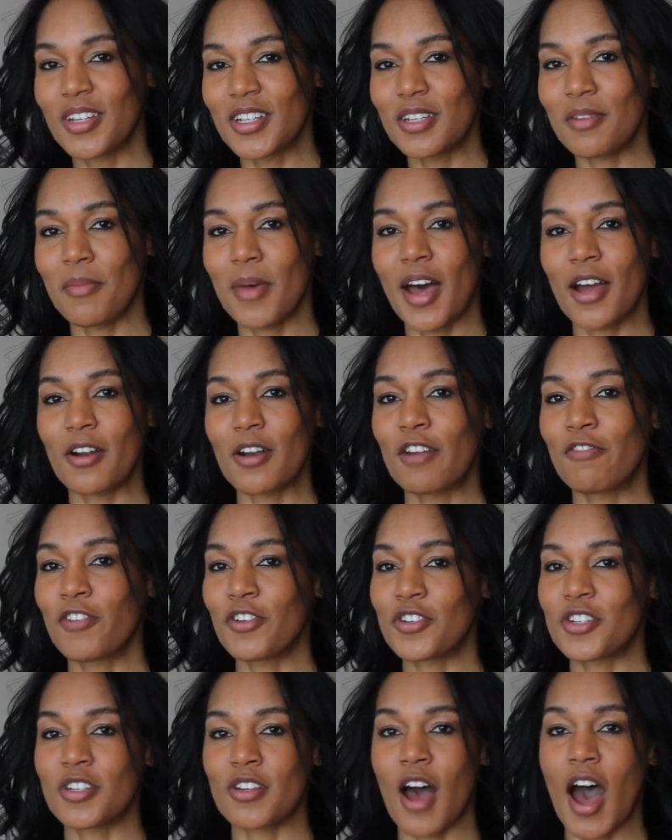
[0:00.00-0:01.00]
Doesn't matter if
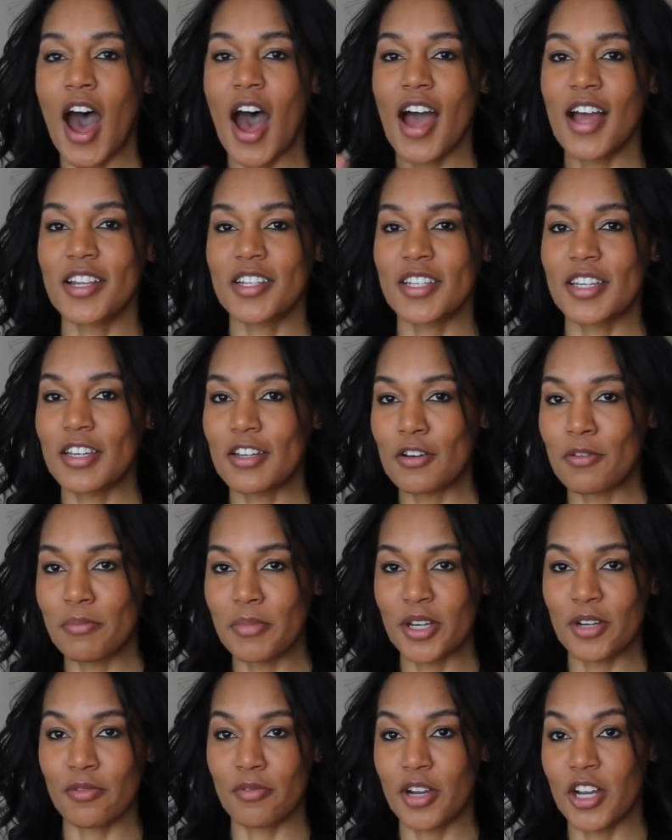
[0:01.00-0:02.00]
it's a high scale,
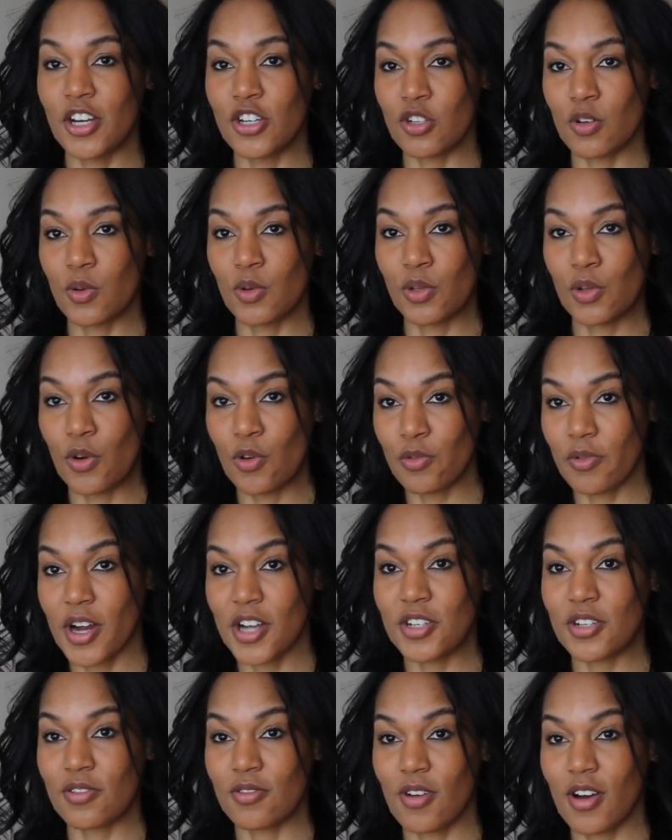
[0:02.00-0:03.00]
mid range, or low
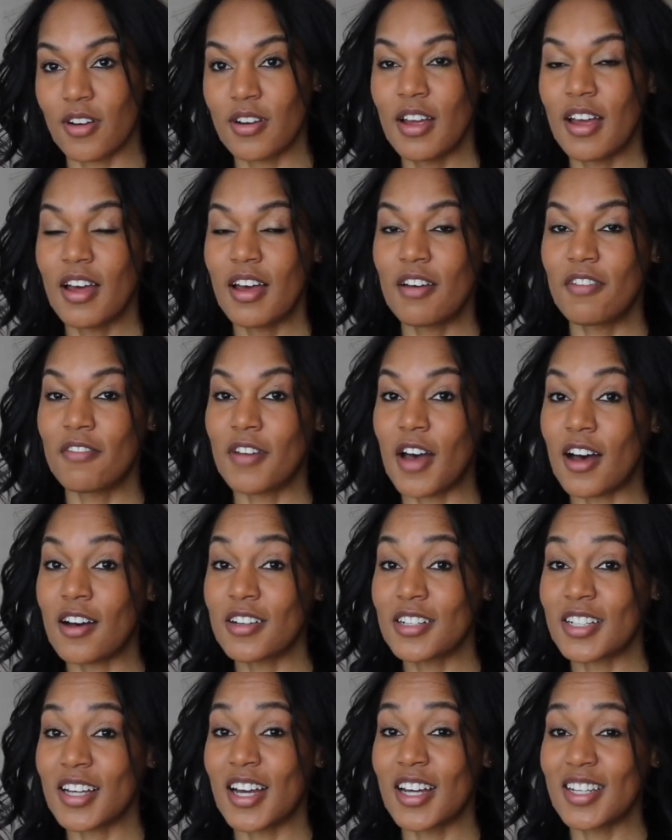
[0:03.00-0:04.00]
restaurant,
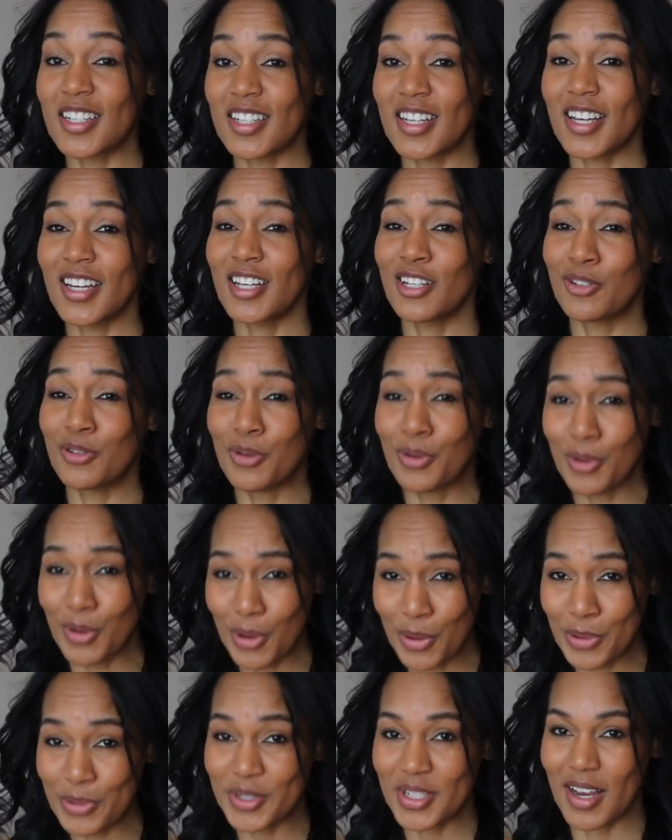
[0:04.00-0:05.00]
Valentine's Day is
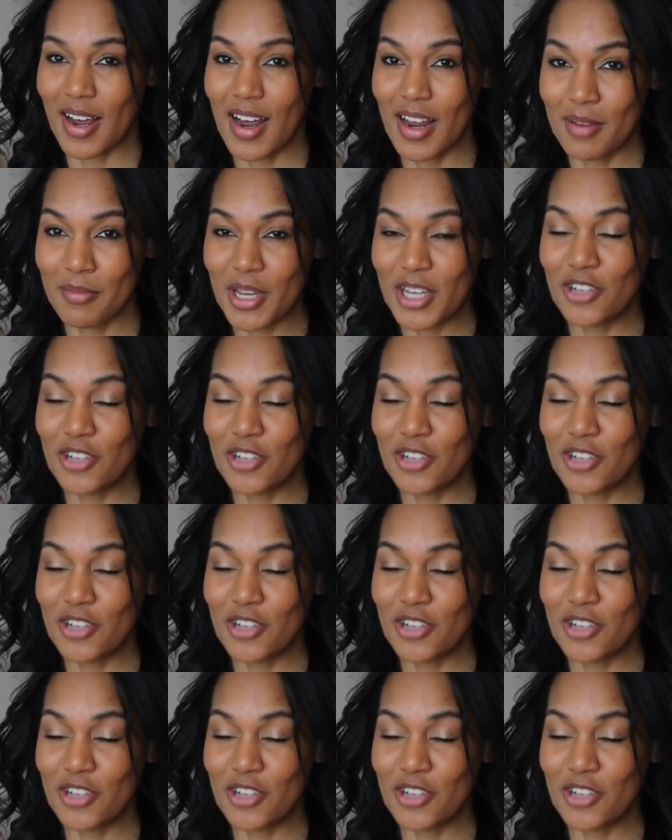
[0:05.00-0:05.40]
go time.